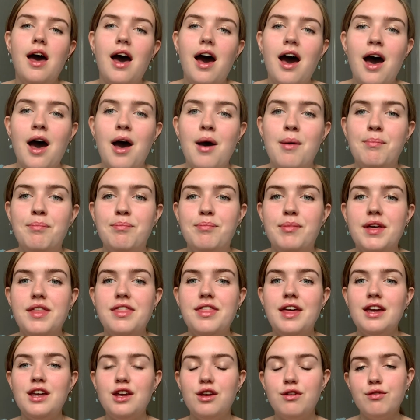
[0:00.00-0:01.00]
But
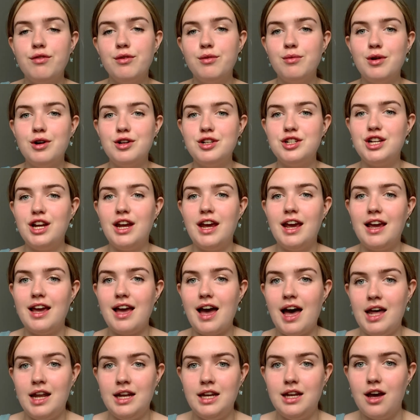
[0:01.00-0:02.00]
thank you for watching,
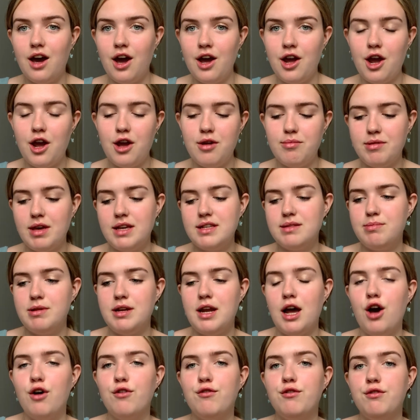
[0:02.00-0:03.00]
and I hope that's been
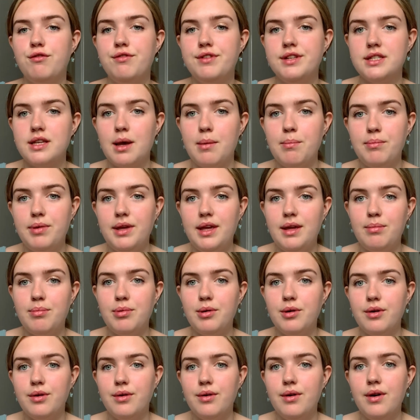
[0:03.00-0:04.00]
helpful for some
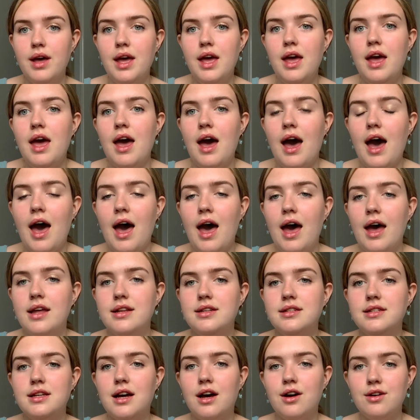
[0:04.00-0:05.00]
people,
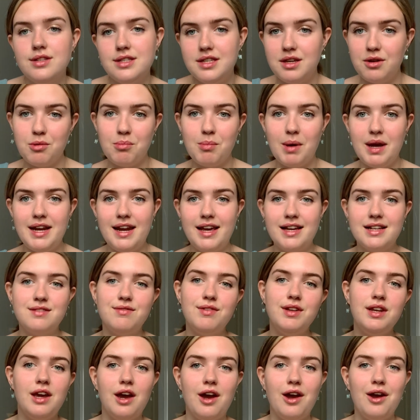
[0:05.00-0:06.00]
and I'll see you in my next
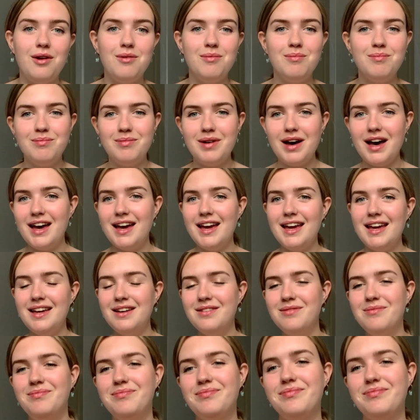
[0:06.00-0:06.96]
video. Bye!